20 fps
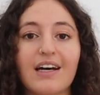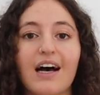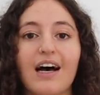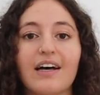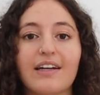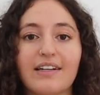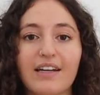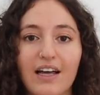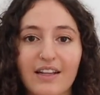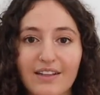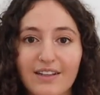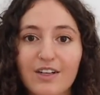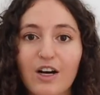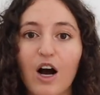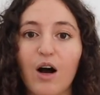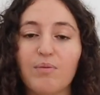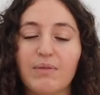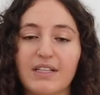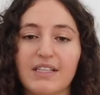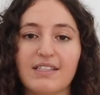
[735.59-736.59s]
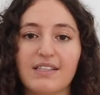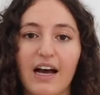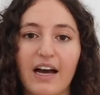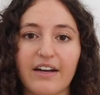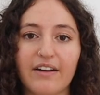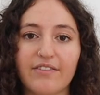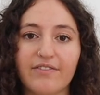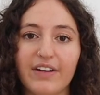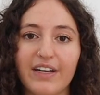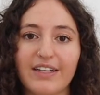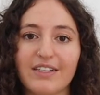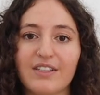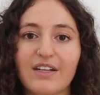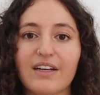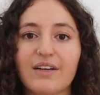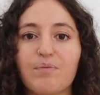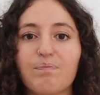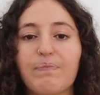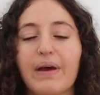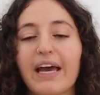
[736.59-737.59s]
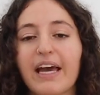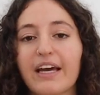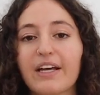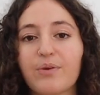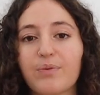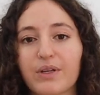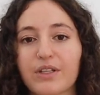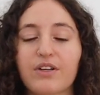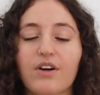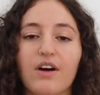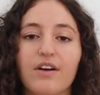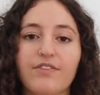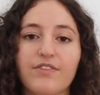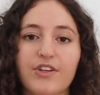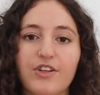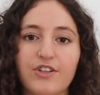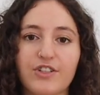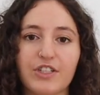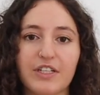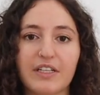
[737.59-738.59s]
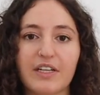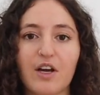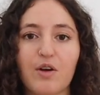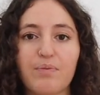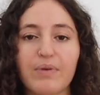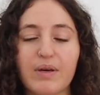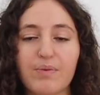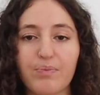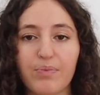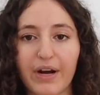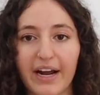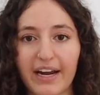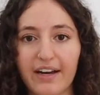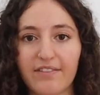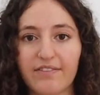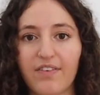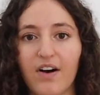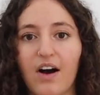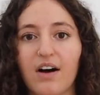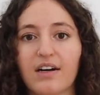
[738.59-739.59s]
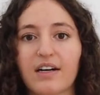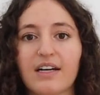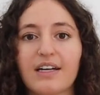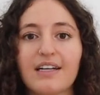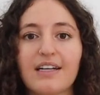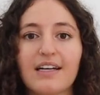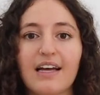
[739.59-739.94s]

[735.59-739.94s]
another common side effect paired with confusion can be brain fog.